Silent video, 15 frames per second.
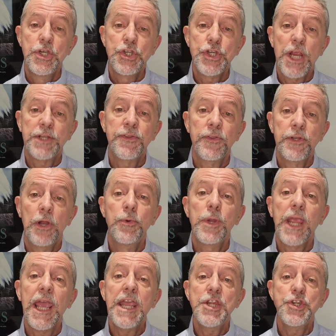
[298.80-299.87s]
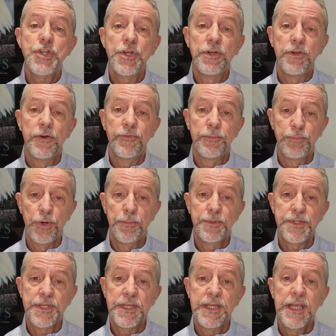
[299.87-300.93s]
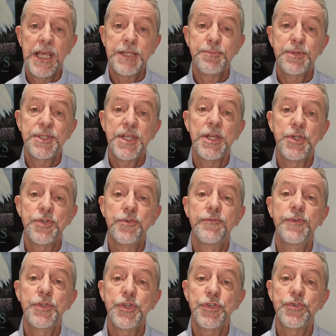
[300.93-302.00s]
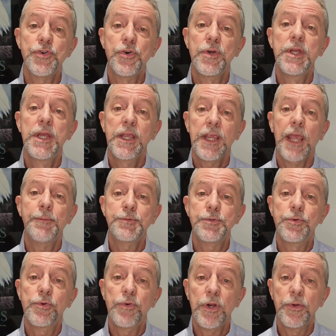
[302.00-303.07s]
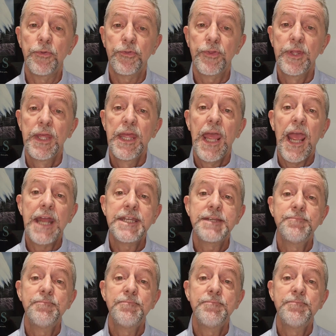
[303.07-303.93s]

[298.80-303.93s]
check that the location of the property has potential for strong capital growth and